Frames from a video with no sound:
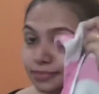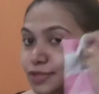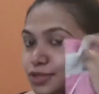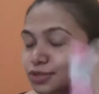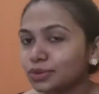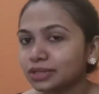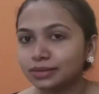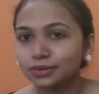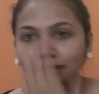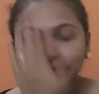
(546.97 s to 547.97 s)
So I
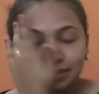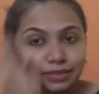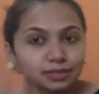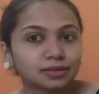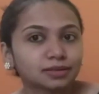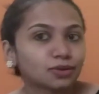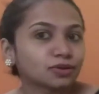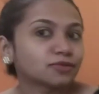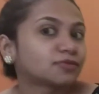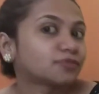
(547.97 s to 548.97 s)
think you can see a
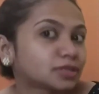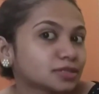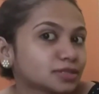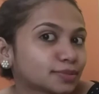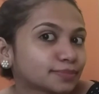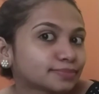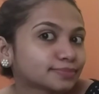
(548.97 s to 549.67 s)
lot of difference.